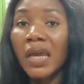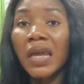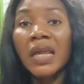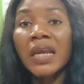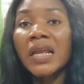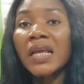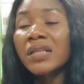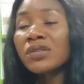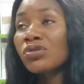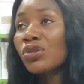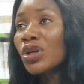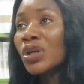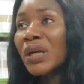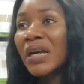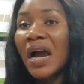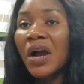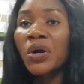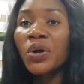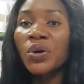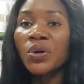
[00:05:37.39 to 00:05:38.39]
in it, so you
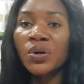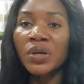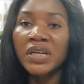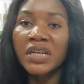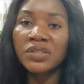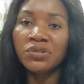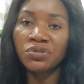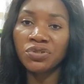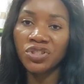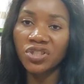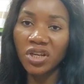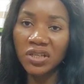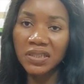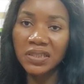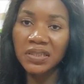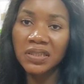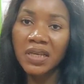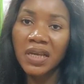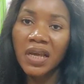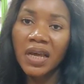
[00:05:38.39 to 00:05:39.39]
can Google it to
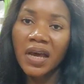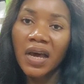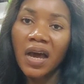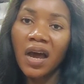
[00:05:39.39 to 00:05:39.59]
just